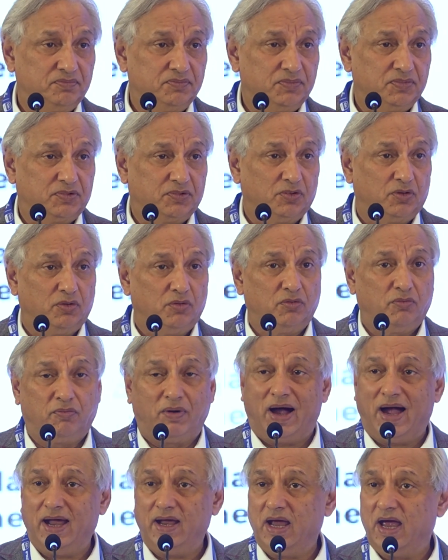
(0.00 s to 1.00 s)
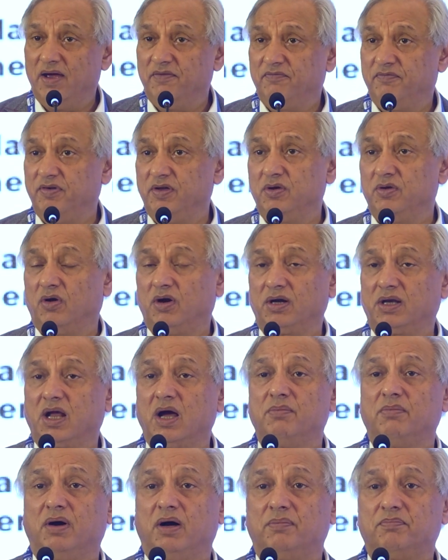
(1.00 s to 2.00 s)
So why have we not
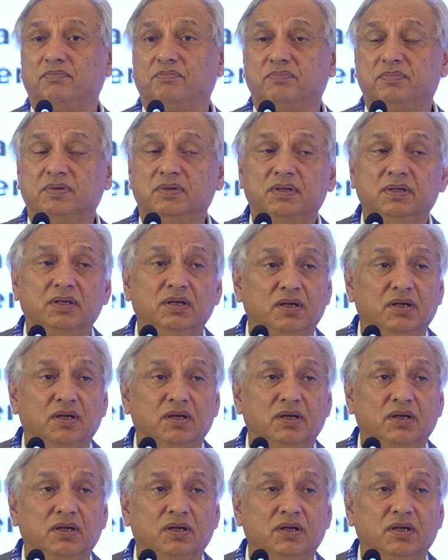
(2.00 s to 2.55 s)
come up